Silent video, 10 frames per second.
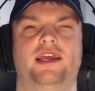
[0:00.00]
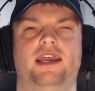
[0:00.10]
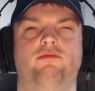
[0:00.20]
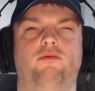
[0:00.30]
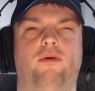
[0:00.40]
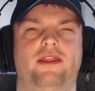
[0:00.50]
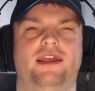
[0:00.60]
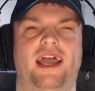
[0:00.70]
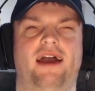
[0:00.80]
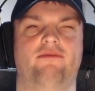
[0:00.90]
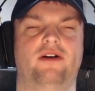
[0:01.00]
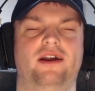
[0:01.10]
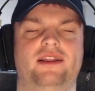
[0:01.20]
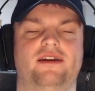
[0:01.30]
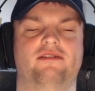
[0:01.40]
He will point the camera
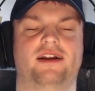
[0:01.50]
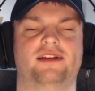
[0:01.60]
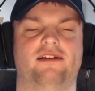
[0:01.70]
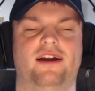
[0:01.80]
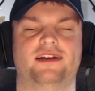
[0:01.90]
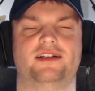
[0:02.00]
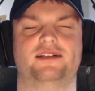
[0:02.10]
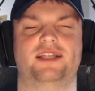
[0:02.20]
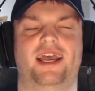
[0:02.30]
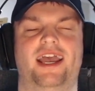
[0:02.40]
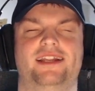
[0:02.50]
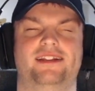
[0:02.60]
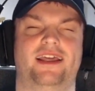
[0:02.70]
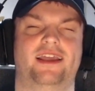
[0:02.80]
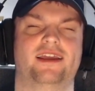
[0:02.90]
in the correct direction to hit
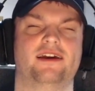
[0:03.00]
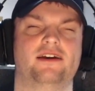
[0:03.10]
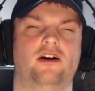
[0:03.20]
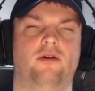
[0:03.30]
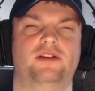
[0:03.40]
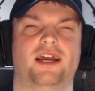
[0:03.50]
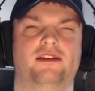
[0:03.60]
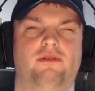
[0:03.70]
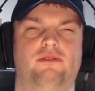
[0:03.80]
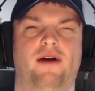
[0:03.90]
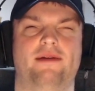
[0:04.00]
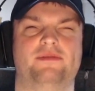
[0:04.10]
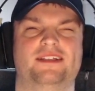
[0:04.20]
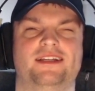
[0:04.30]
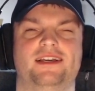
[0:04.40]
the object with
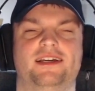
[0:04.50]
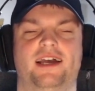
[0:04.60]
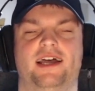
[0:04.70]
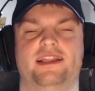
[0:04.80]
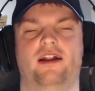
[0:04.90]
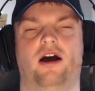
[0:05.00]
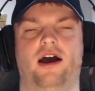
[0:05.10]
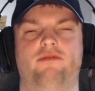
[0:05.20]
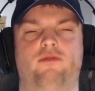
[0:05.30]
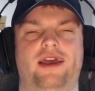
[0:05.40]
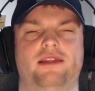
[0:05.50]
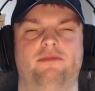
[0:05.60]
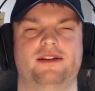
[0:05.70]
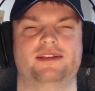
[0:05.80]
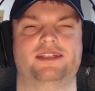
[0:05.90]
webs, and then I will hit the
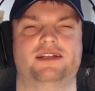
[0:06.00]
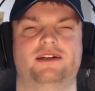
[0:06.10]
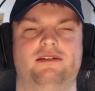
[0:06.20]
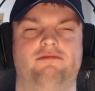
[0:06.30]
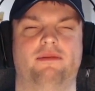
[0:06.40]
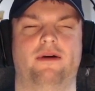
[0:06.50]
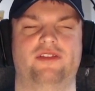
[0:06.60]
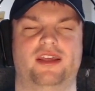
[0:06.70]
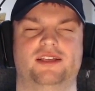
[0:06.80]
buttons to web everything.